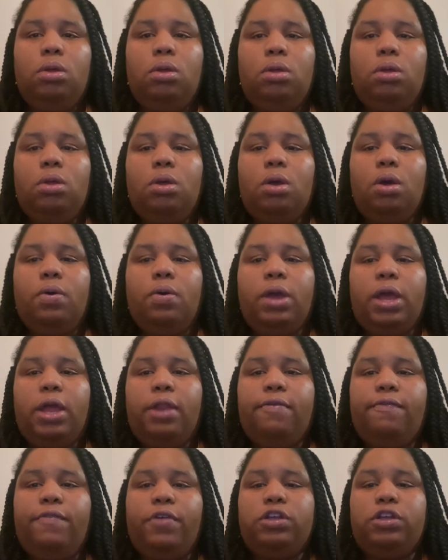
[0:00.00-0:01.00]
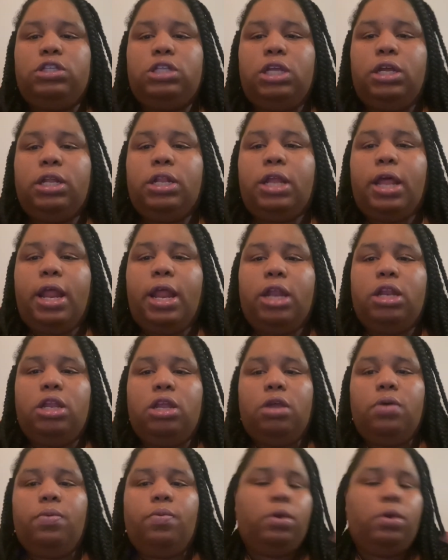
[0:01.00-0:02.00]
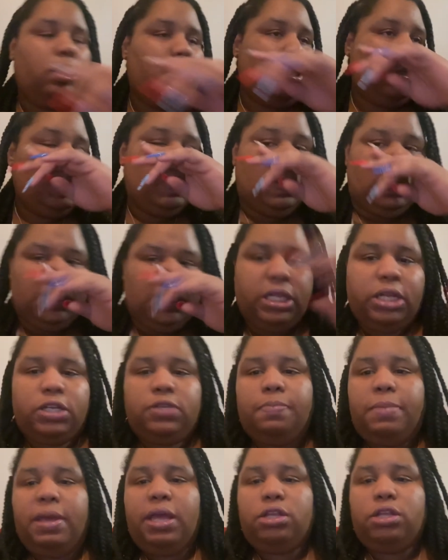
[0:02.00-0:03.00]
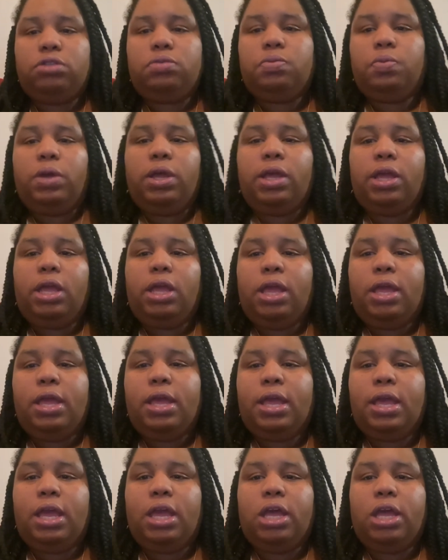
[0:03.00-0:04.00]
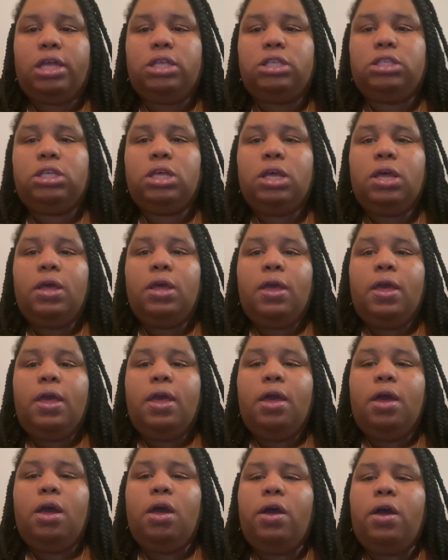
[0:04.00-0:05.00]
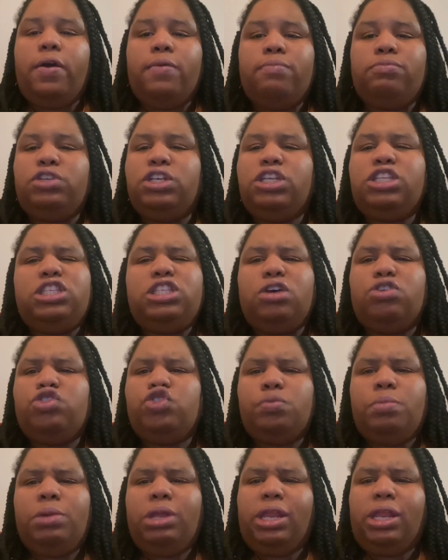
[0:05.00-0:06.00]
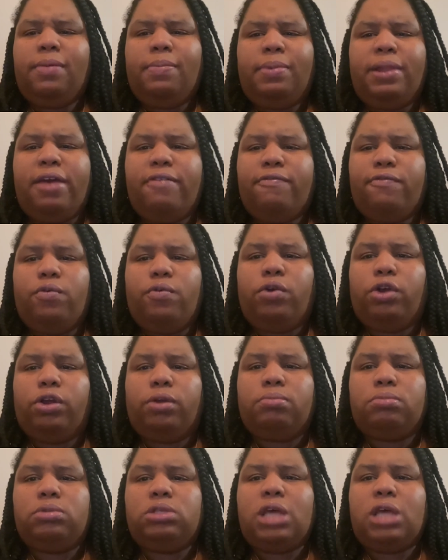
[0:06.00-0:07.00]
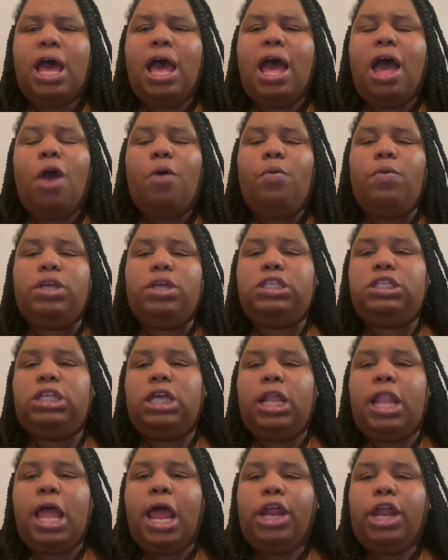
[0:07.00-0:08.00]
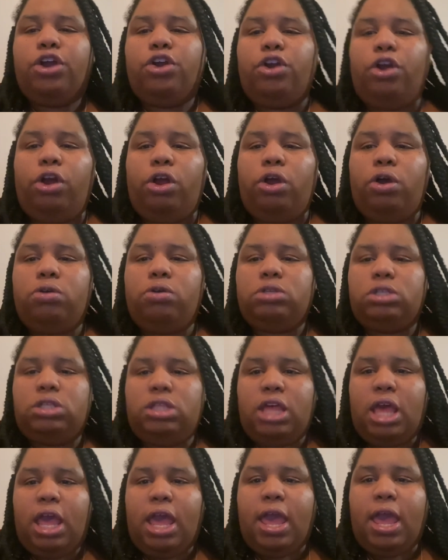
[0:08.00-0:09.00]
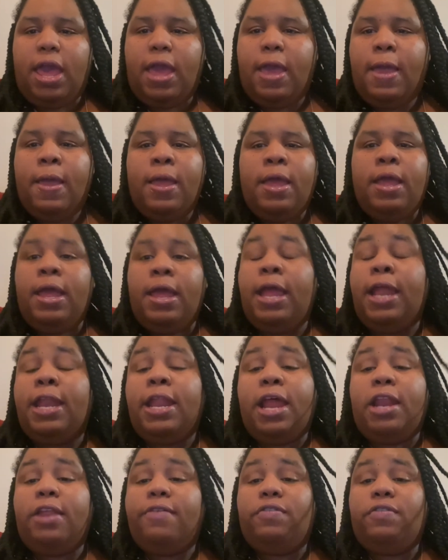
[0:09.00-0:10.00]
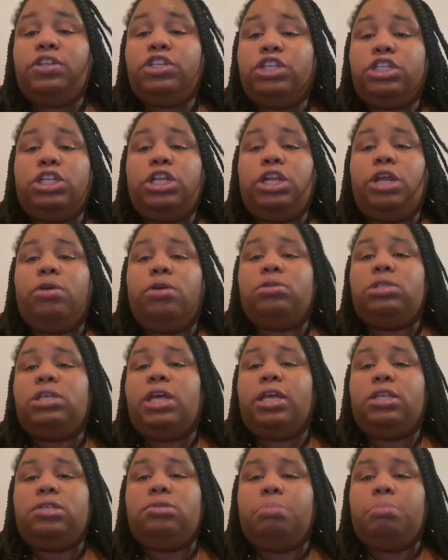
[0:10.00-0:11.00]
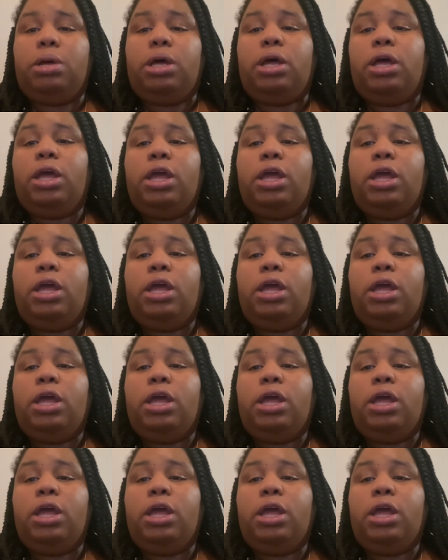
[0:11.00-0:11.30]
Okay, the first thing that I did want to touch base with is just social media platforms. I always see a lot of girls that, and not even just nail techs, but